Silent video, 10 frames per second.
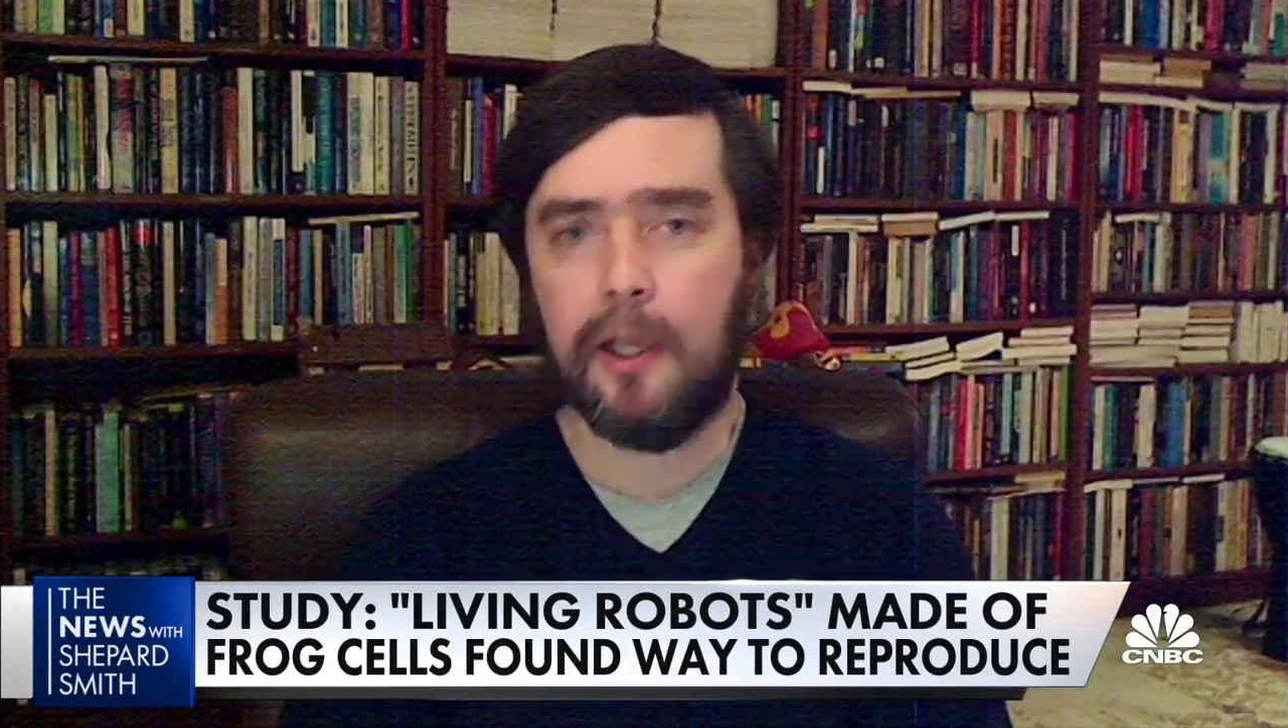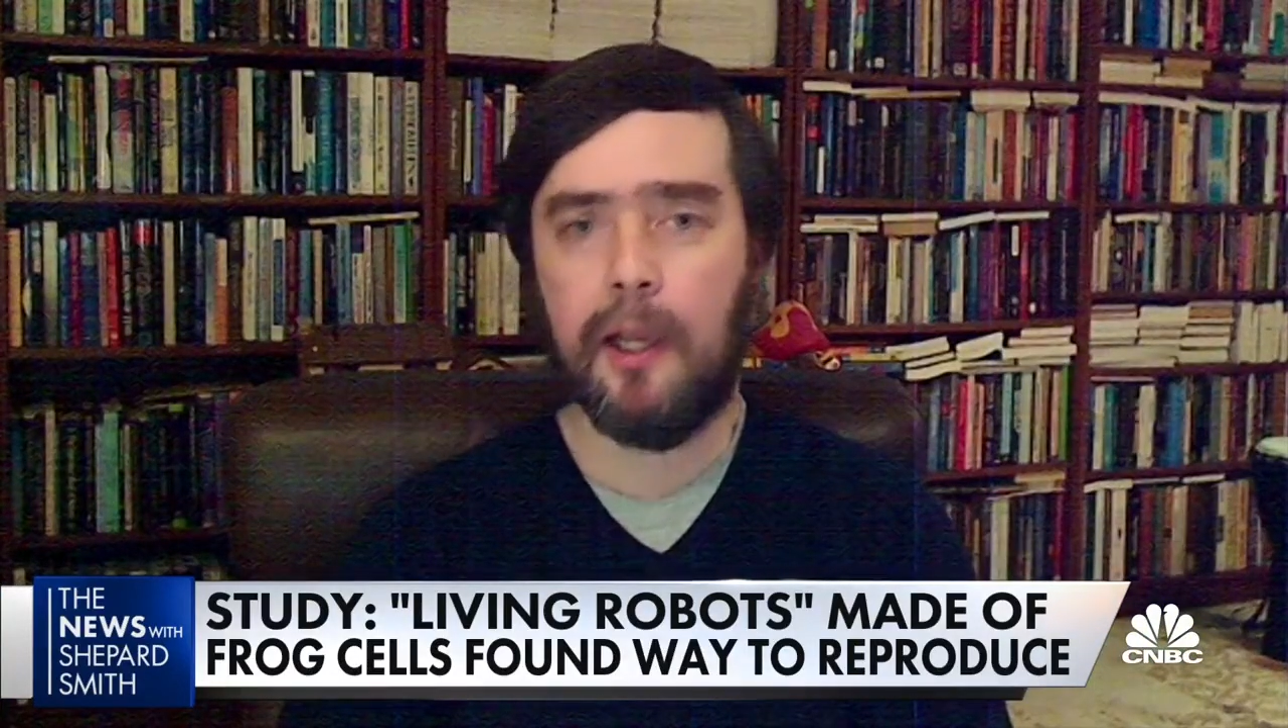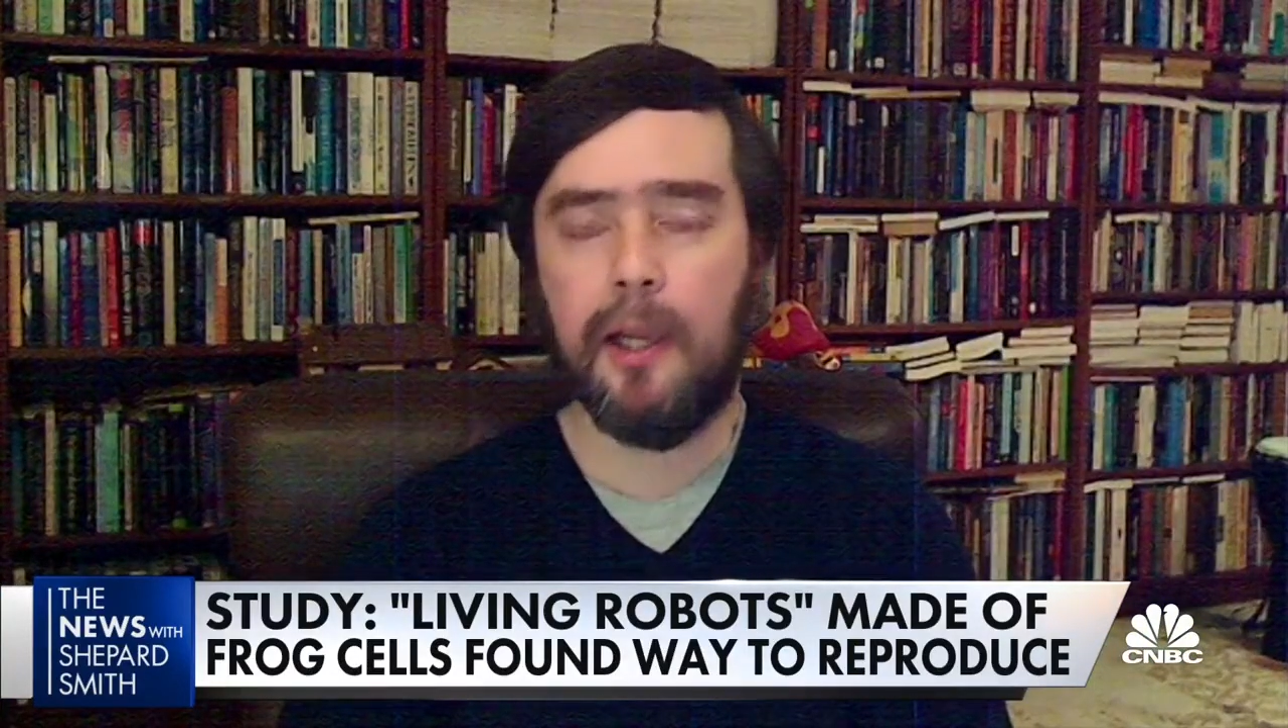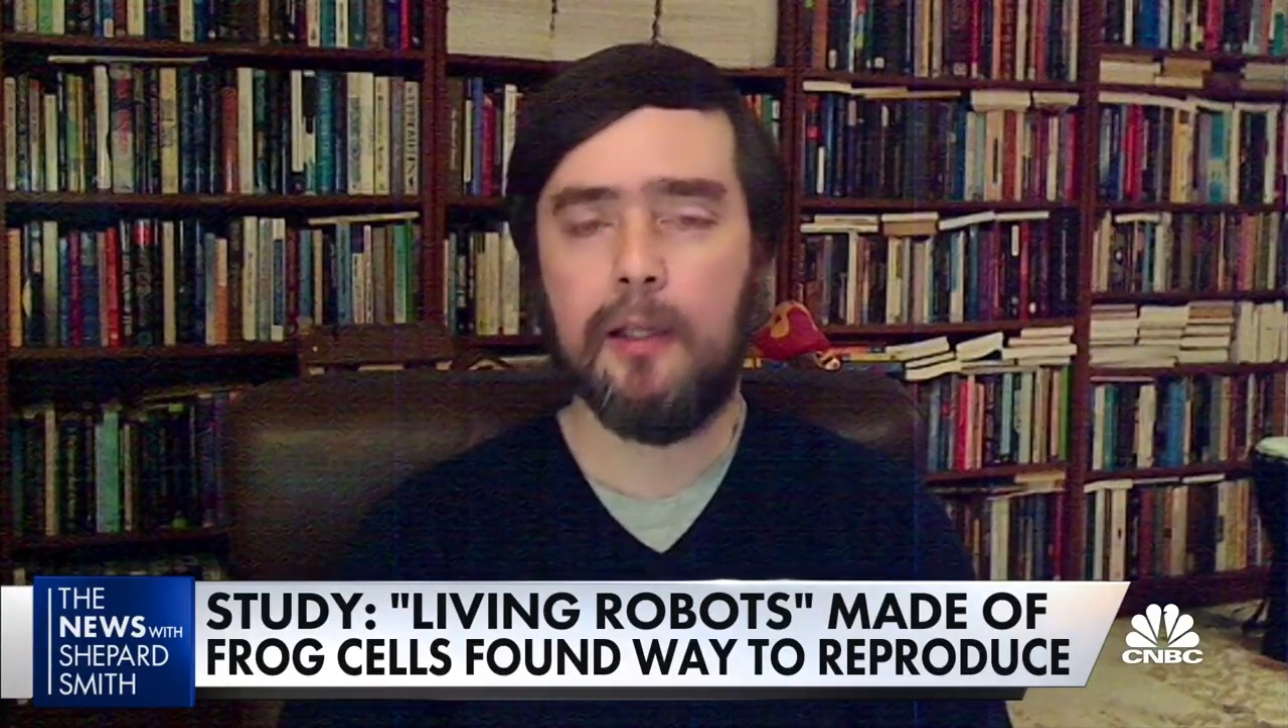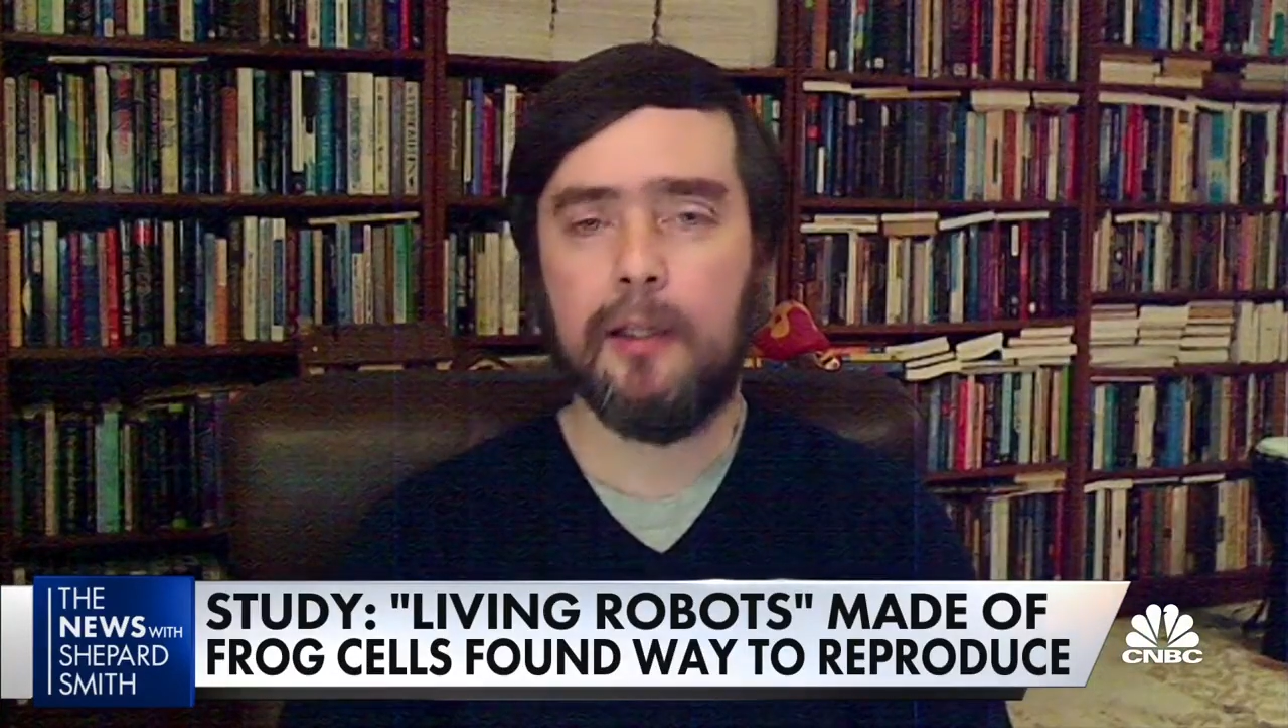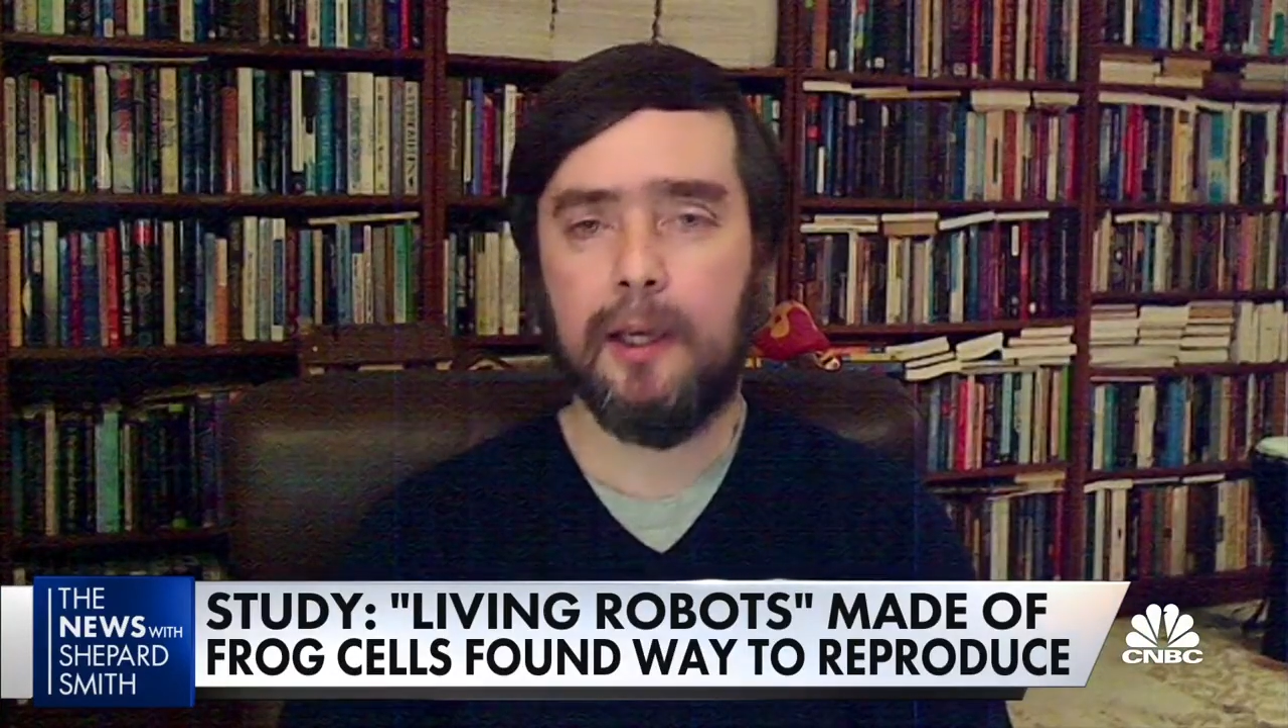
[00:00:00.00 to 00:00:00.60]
And